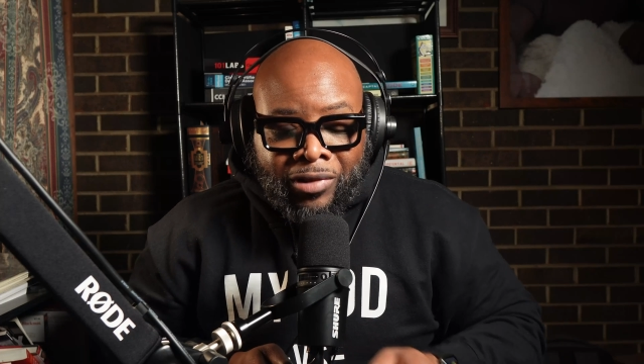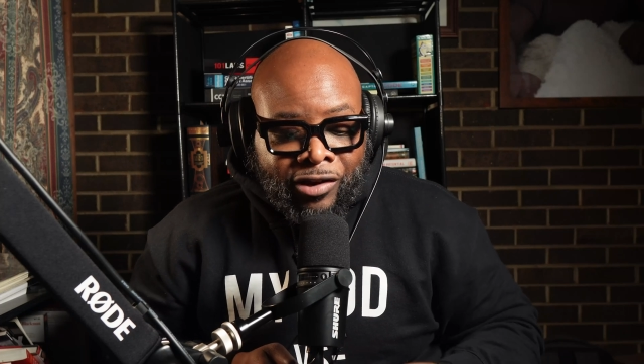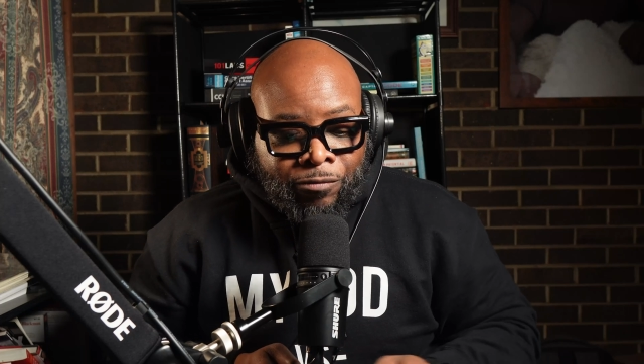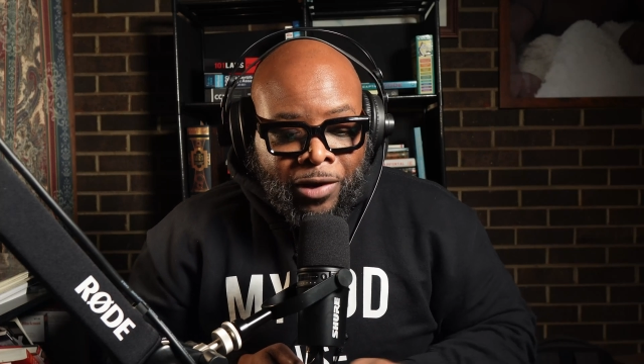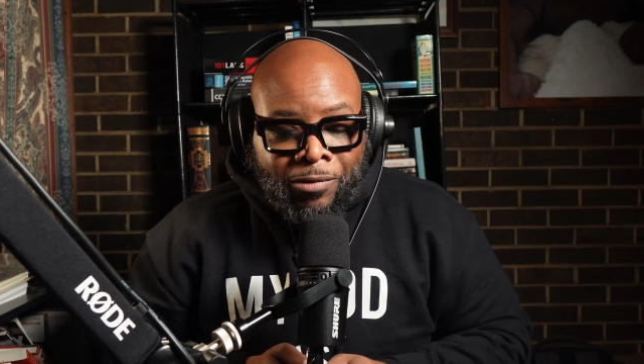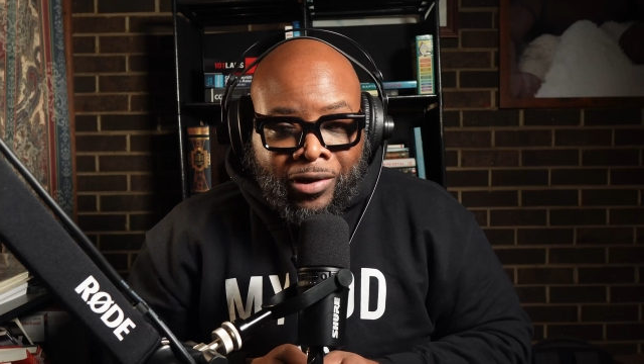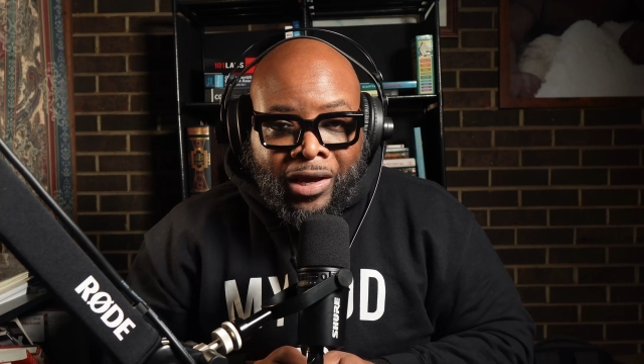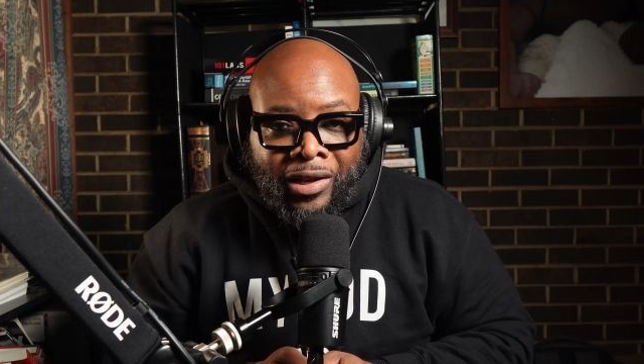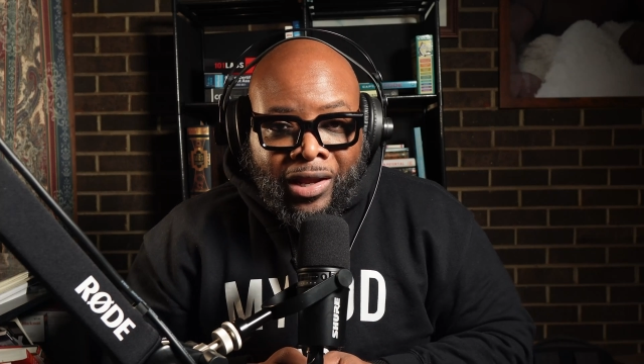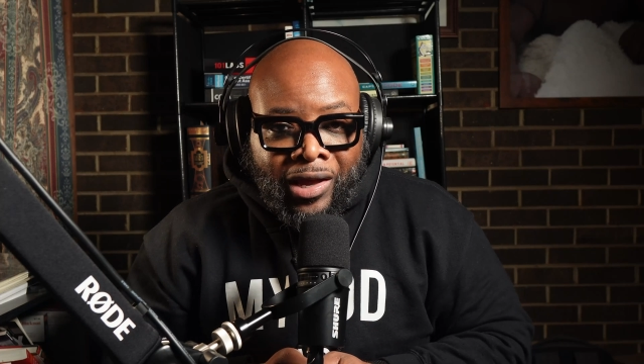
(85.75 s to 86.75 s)
less people
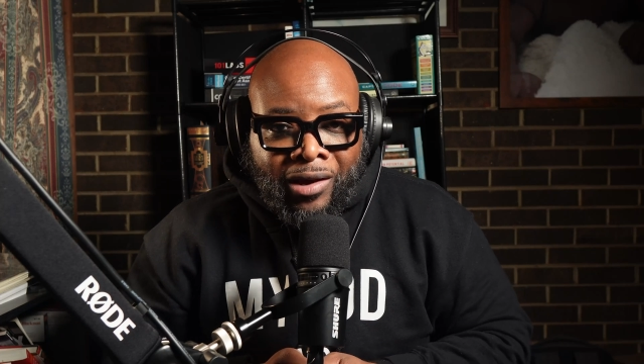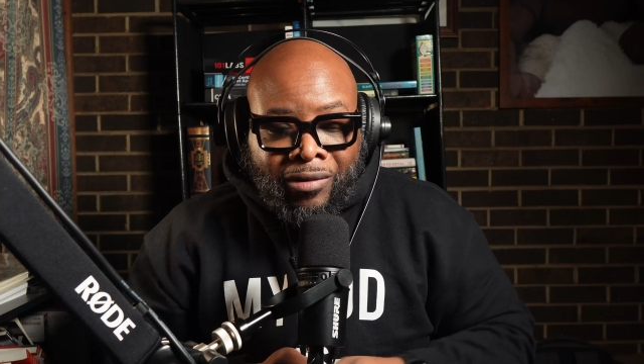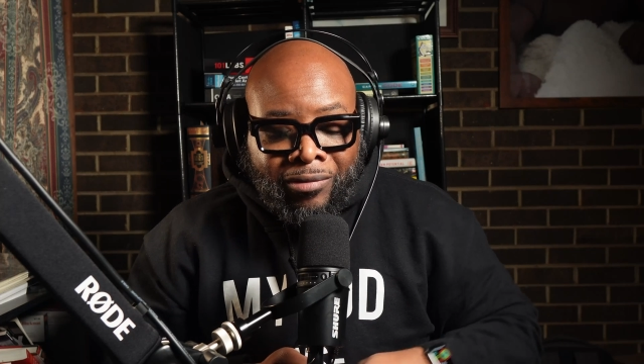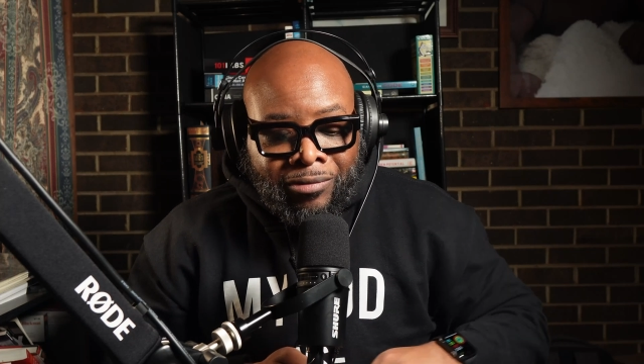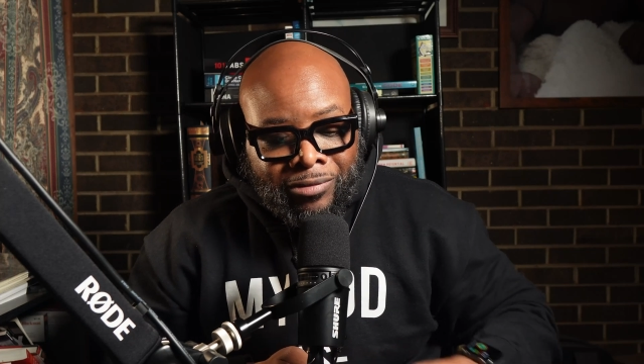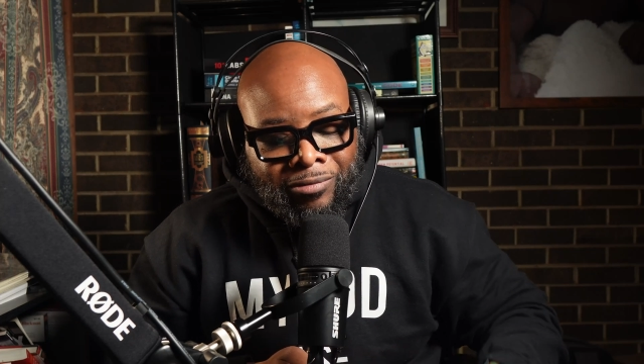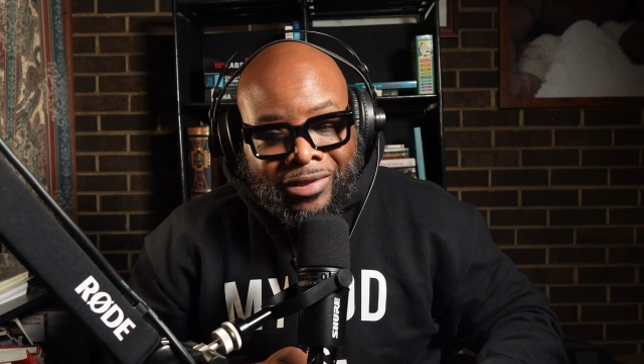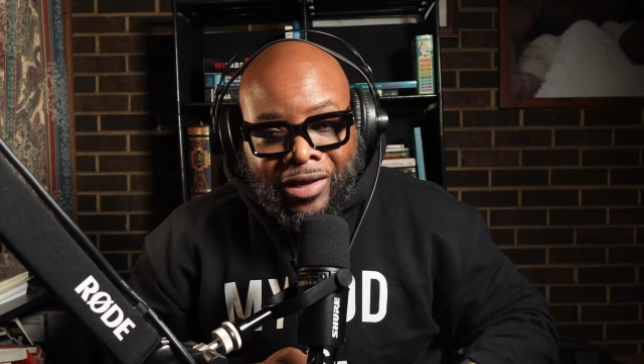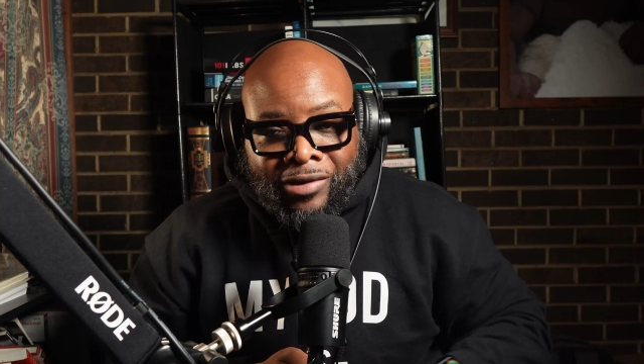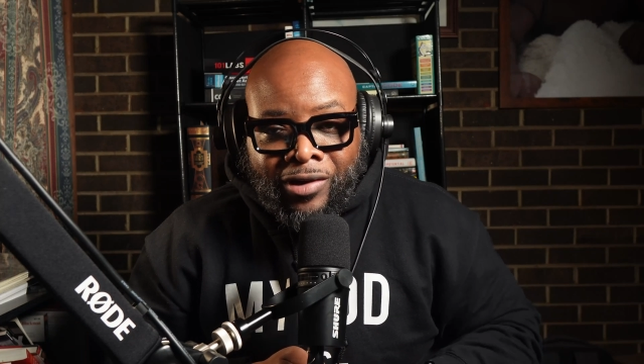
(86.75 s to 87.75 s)
getting in,
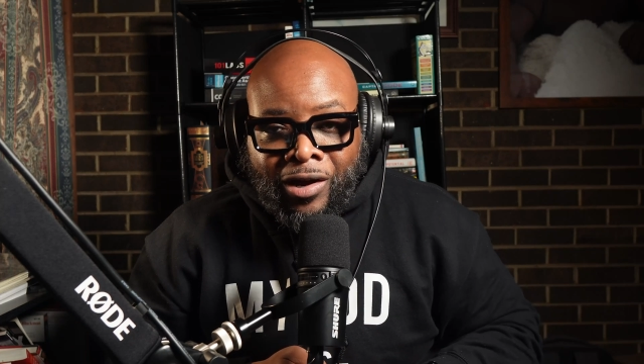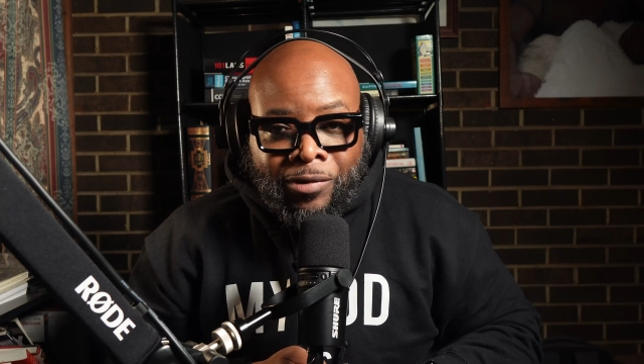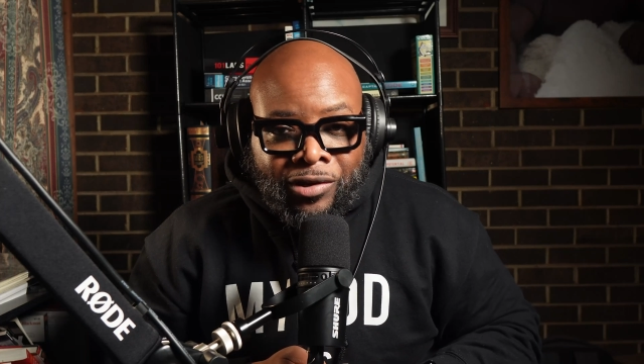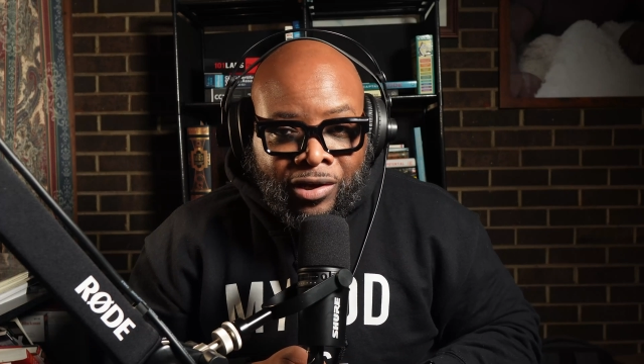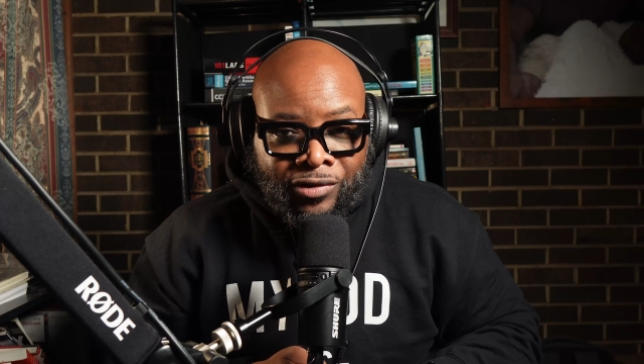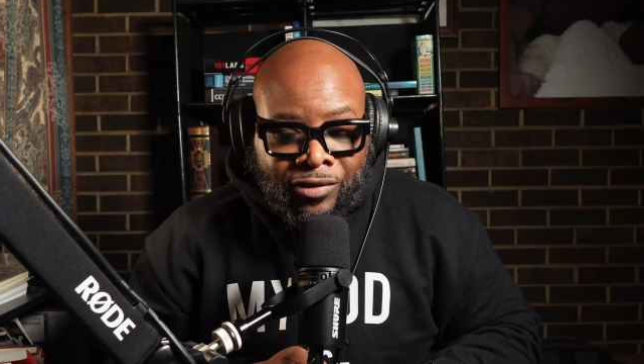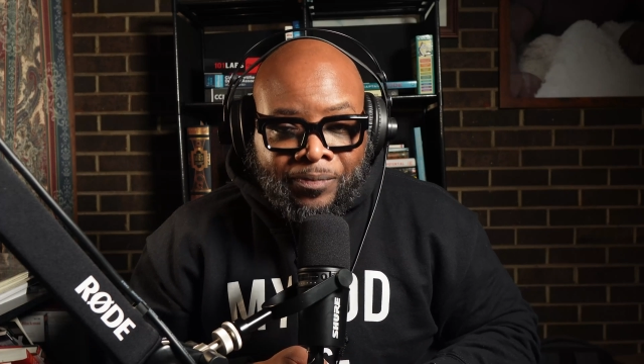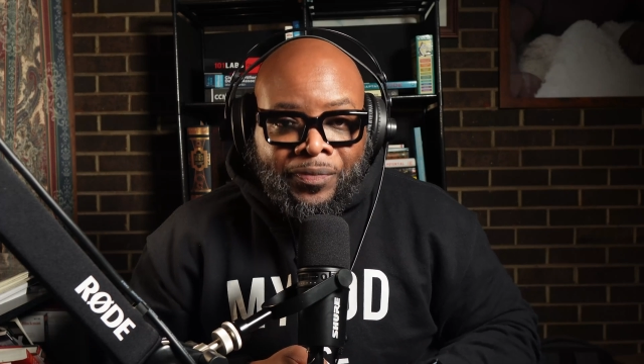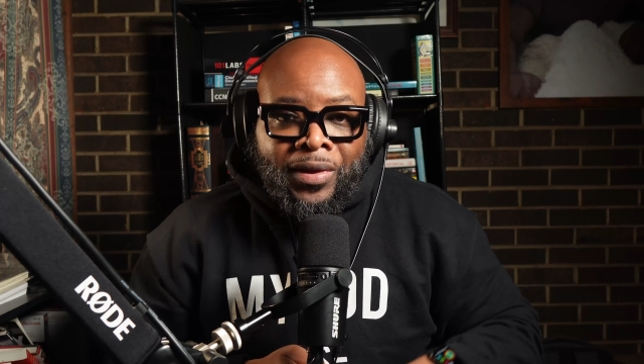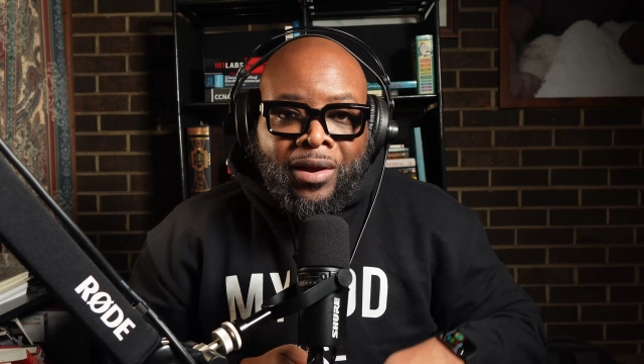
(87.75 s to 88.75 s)
less competition.